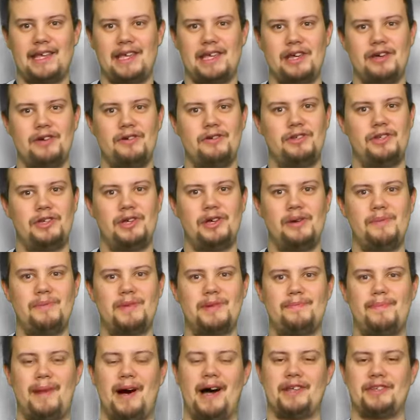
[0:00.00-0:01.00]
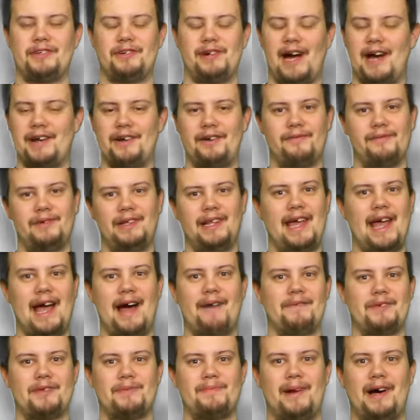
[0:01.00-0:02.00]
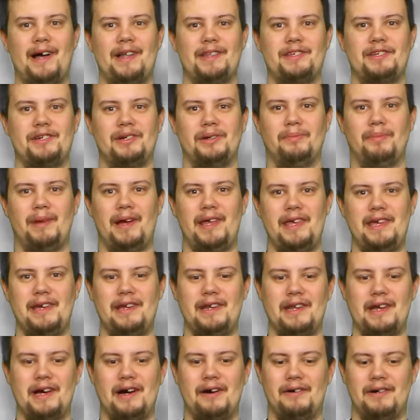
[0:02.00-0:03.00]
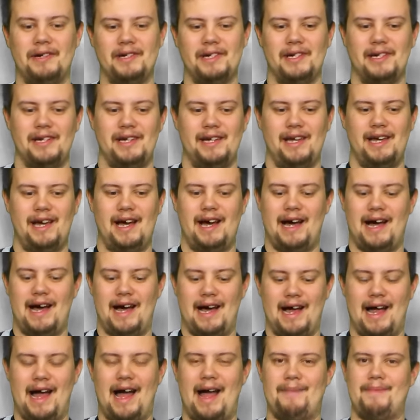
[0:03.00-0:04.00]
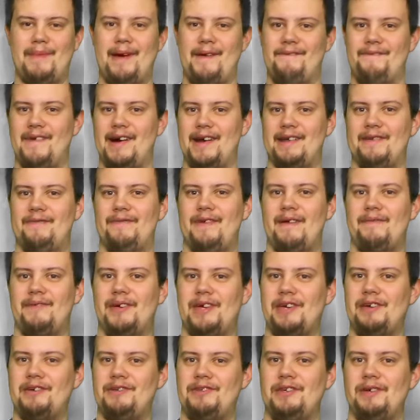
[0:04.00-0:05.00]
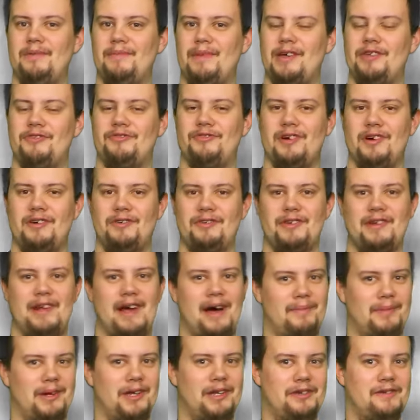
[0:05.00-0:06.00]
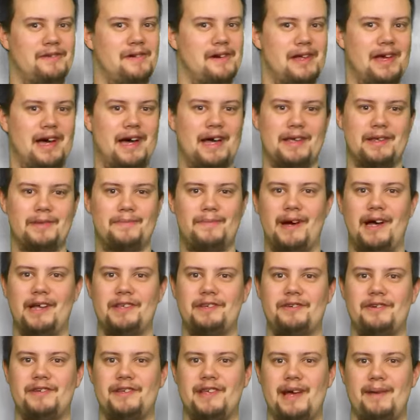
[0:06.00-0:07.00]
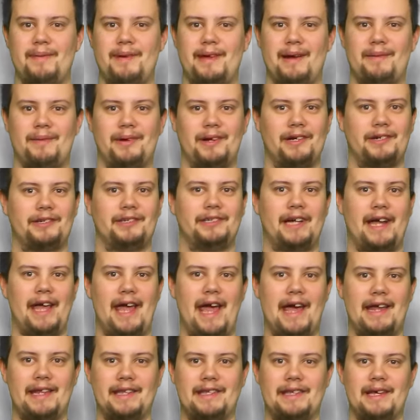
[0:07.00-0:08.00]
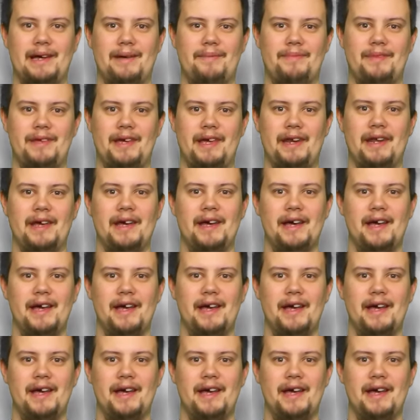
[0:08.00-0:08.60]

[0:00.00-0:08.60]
YouTube sponsor. I don't really have a sponsor, but, you know, I made fun of every YouTube intro, so now I'm going to do a sponsor segment. I'm going to create something.